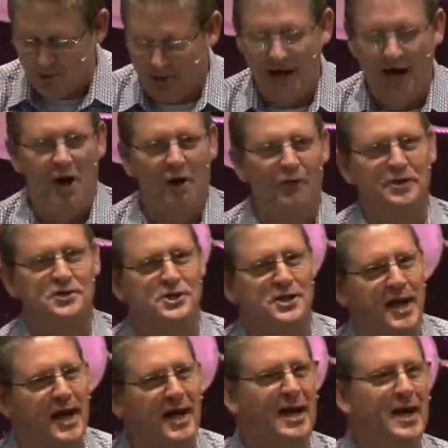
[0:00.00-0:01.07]
well that
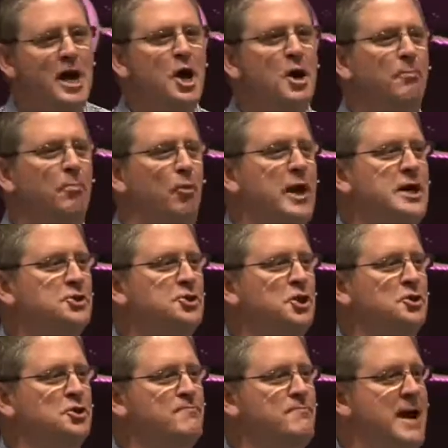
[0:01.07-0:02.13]
say,
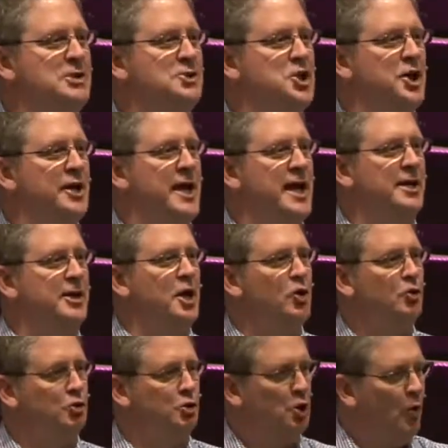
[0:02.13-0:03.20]
preachers mention it
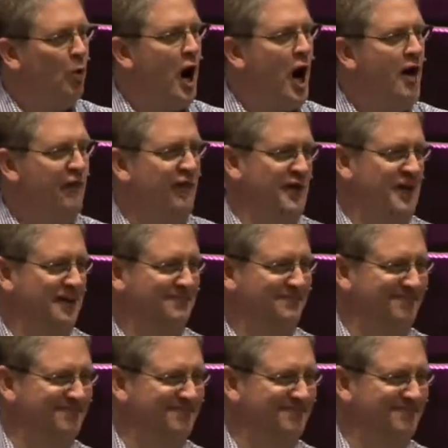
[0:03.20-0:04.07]
too often.